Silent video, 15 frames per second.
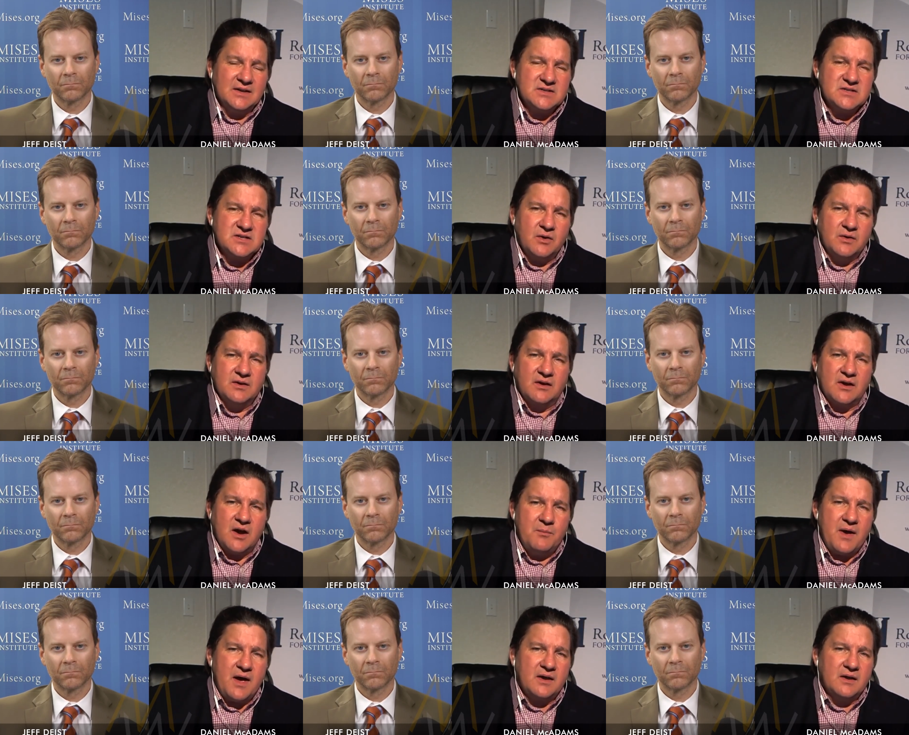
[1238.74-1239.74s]
Speaker 1: end, is going to
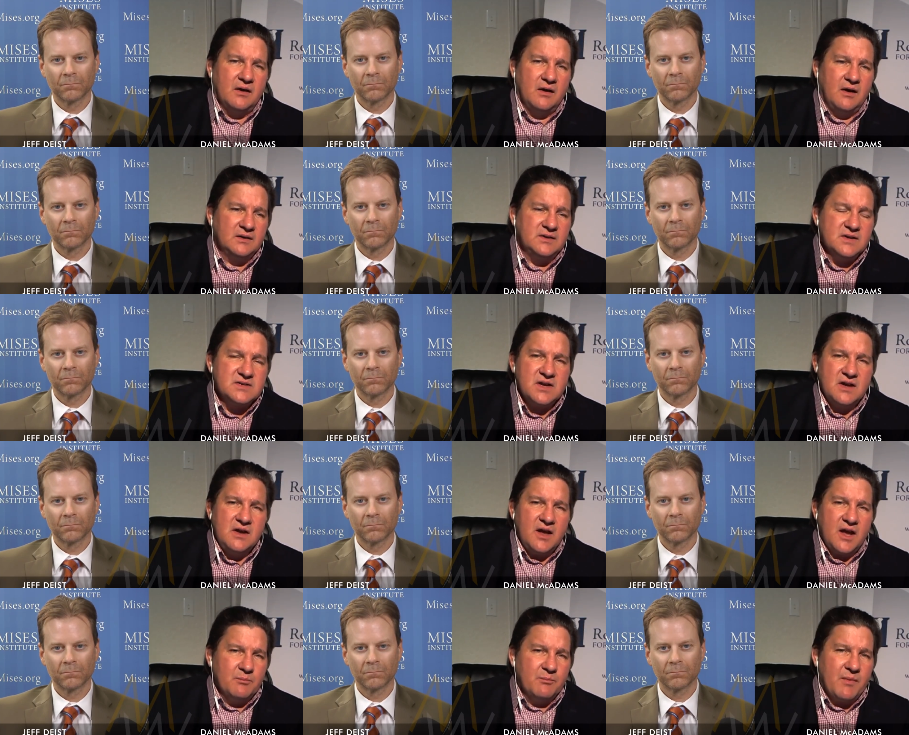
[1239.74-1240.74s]
come back and haunt us
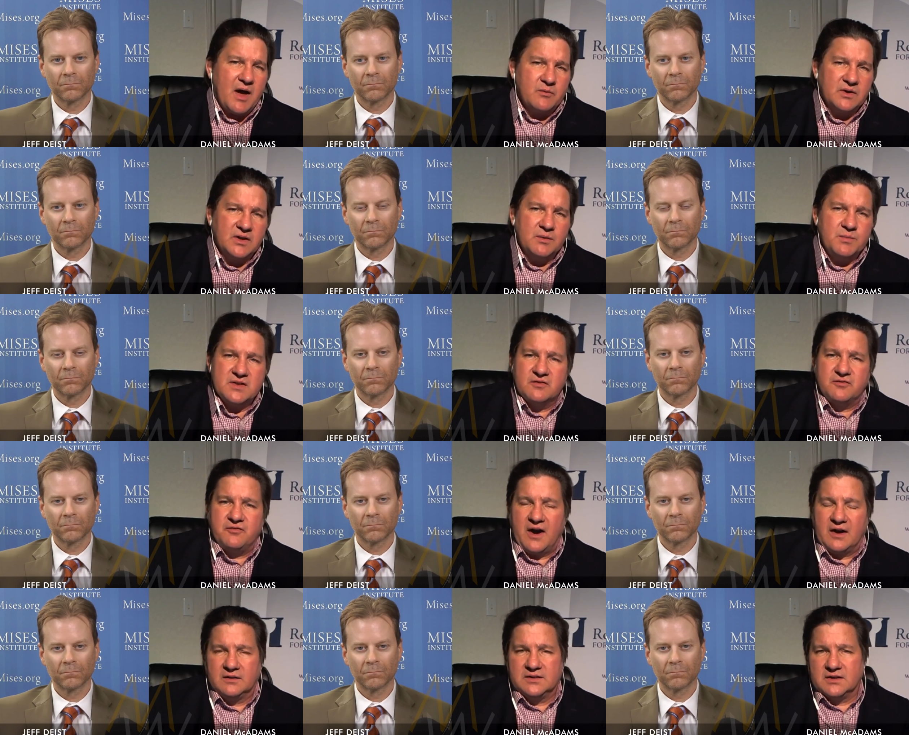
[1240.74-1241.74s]
and might really be the
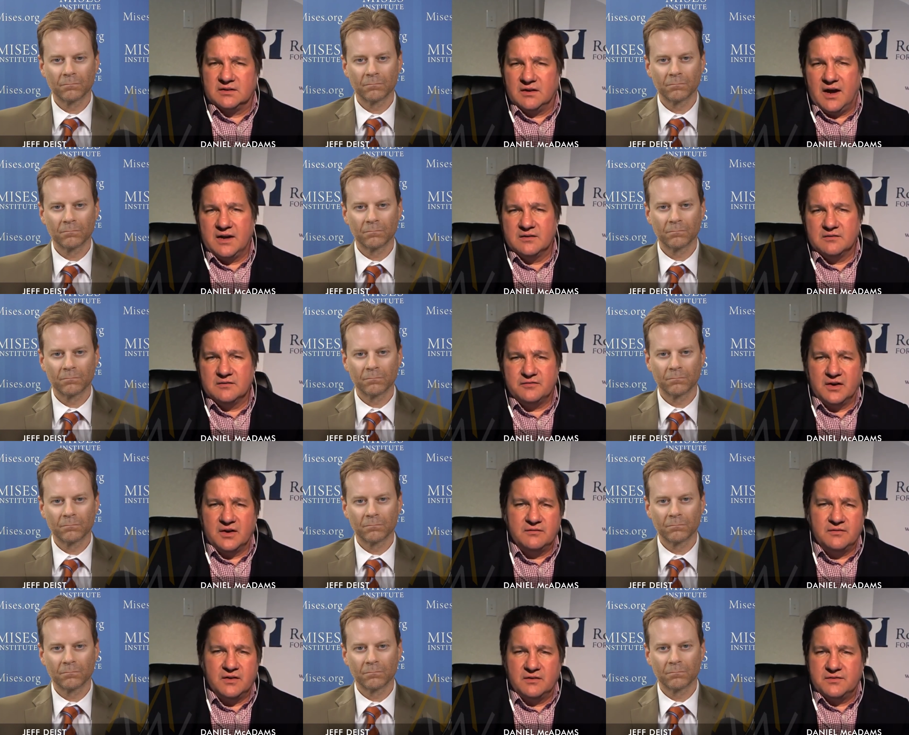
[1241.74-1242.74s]
final decline of
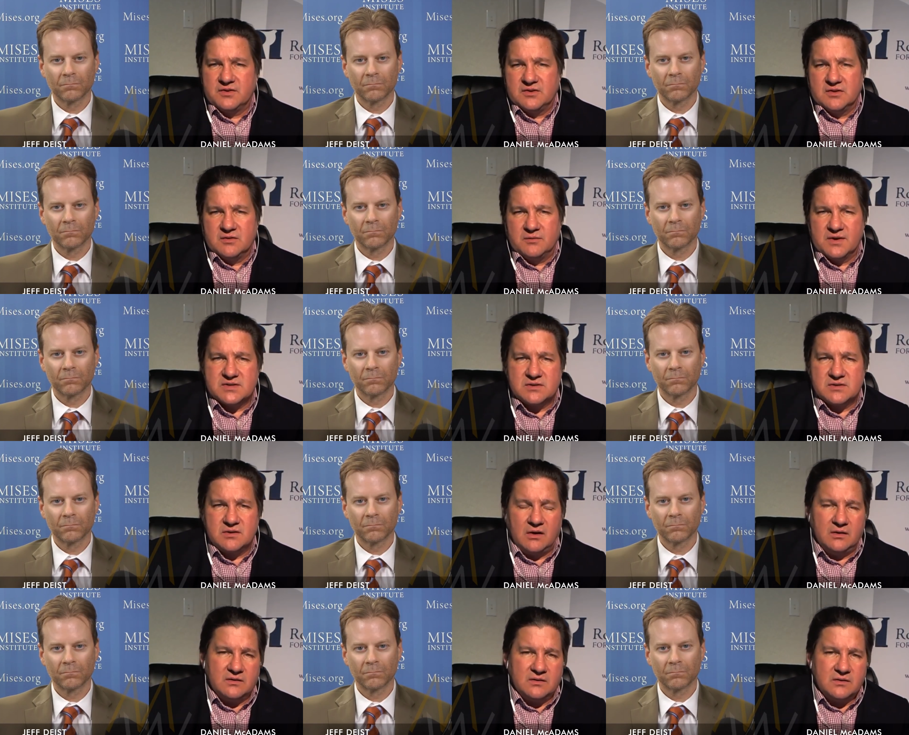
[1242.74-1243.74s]
the U.S.
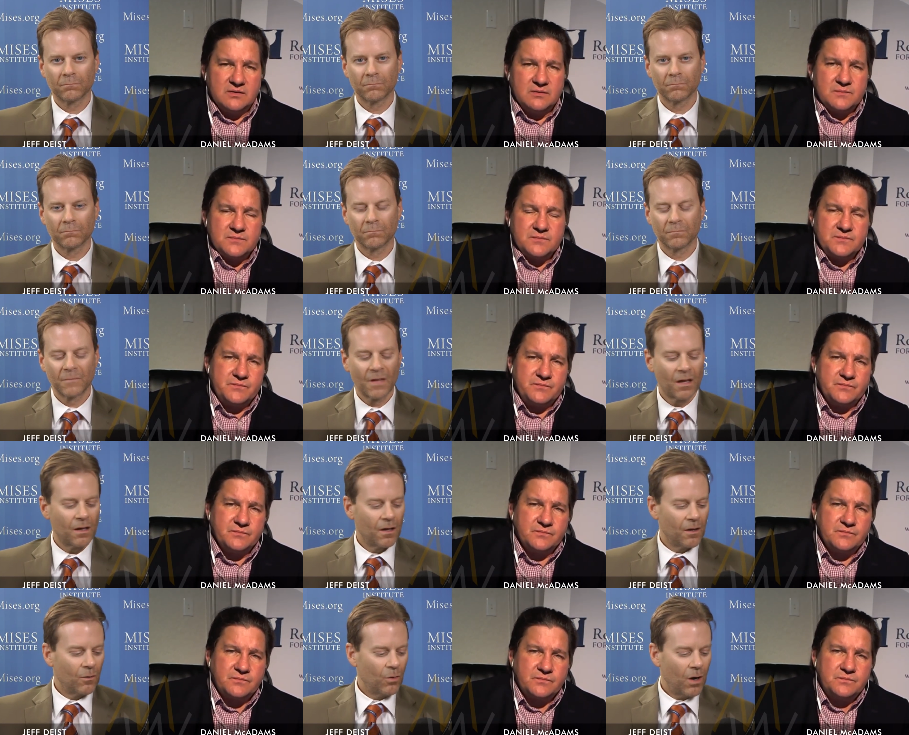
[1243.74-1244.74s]
dollar.
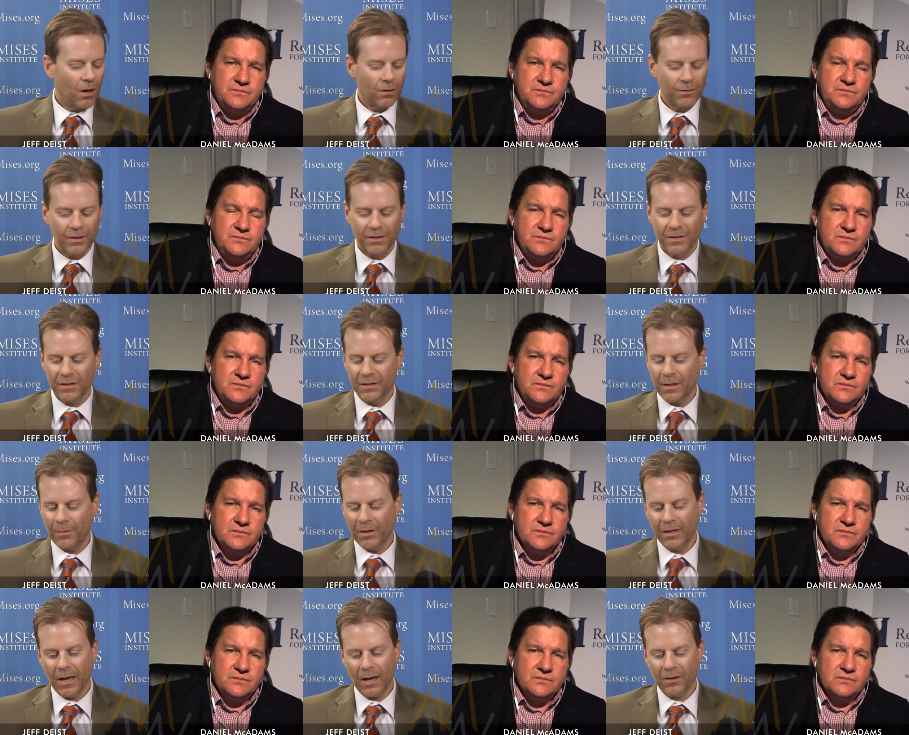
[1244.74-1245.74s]
Speaker 2: Well, this is
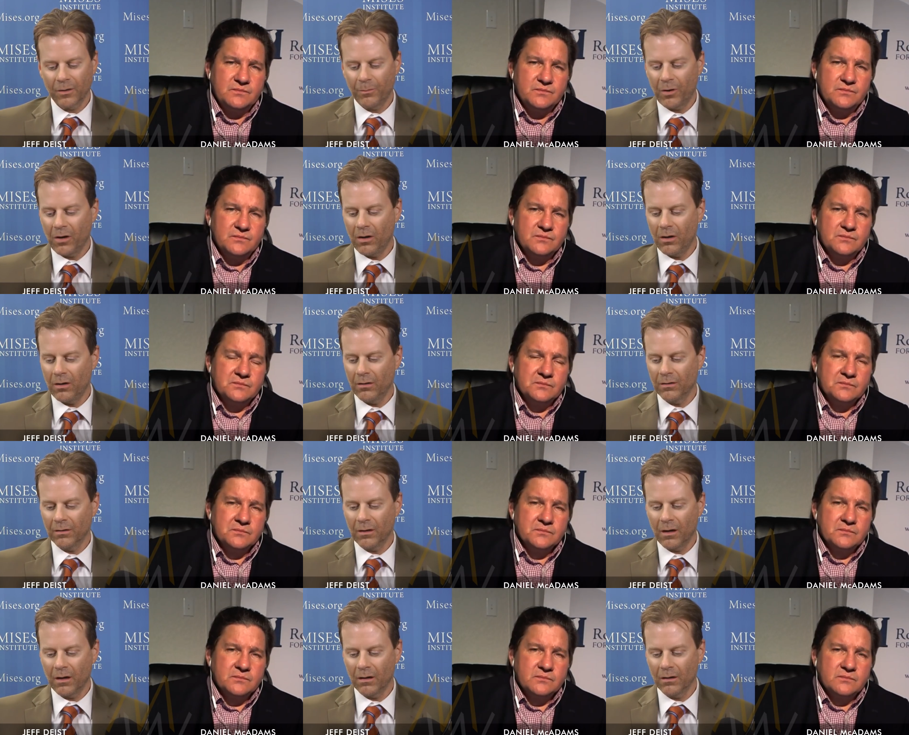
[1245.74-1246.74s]
something Dr. Paul
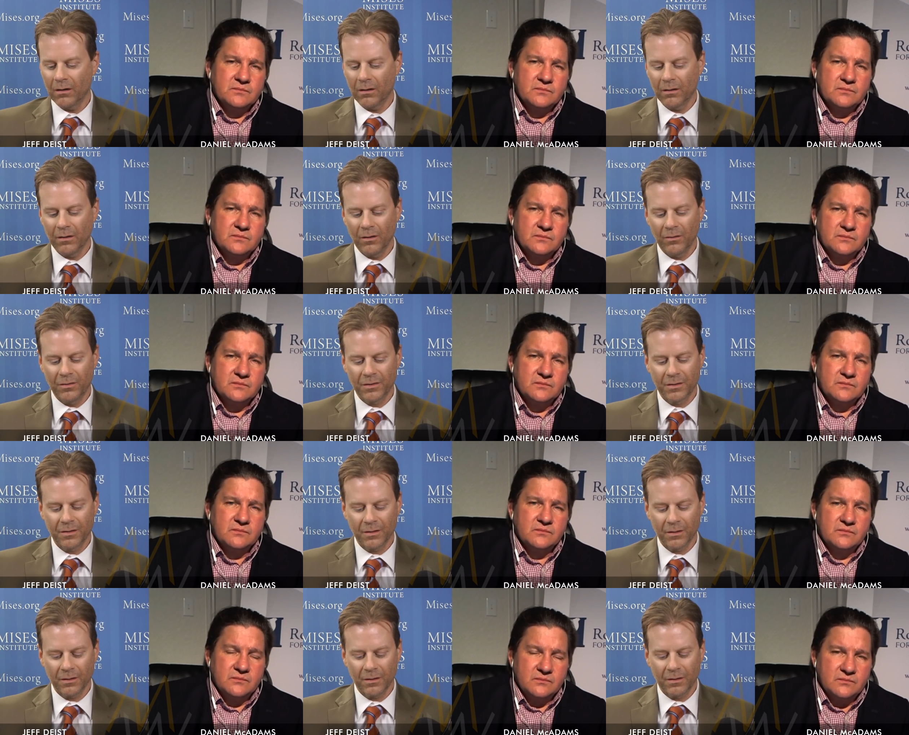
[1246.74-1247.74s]
used
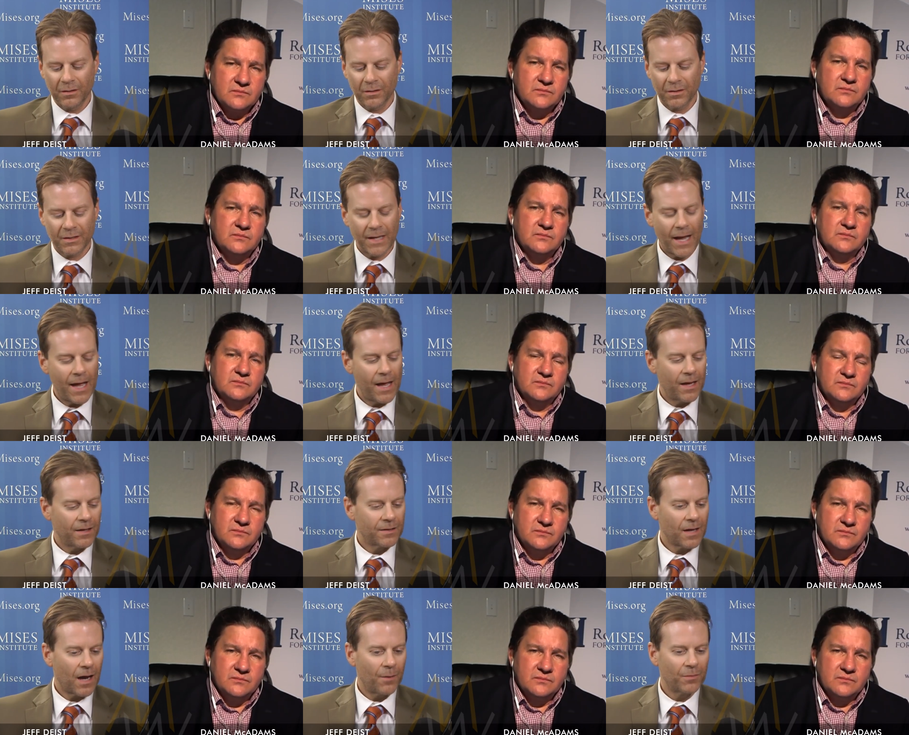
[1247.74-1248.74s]
to
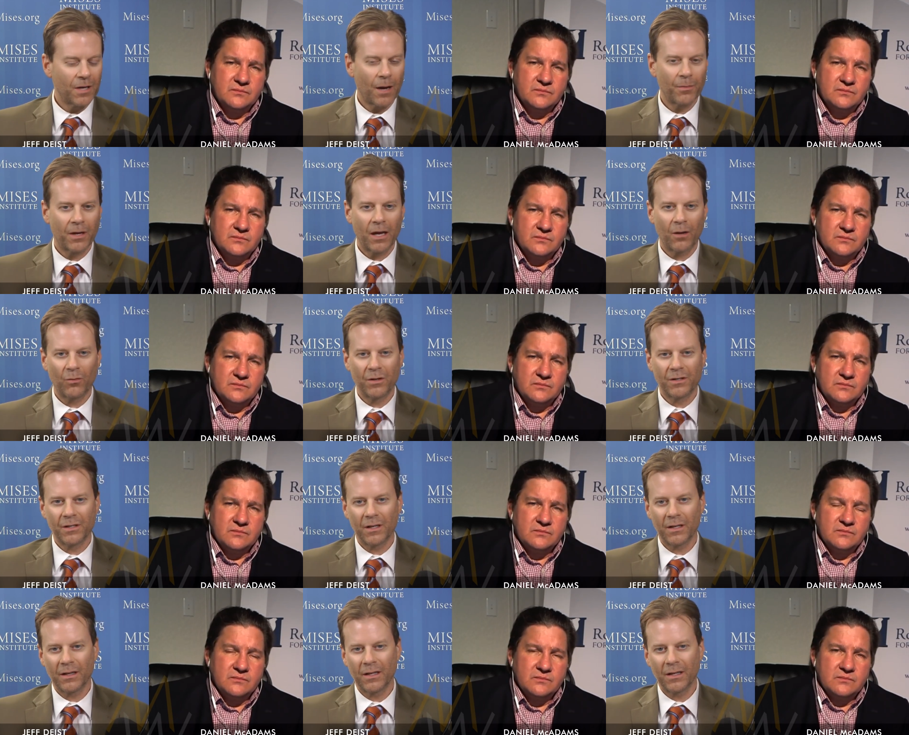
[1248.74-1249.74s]
say time and time again,
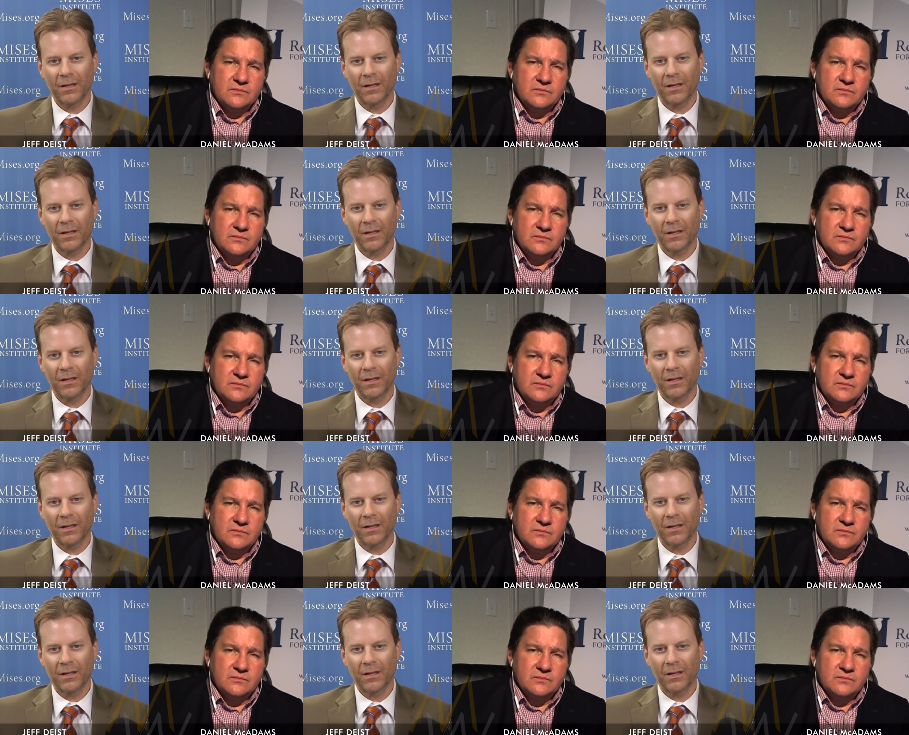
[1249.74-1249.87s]
was it, the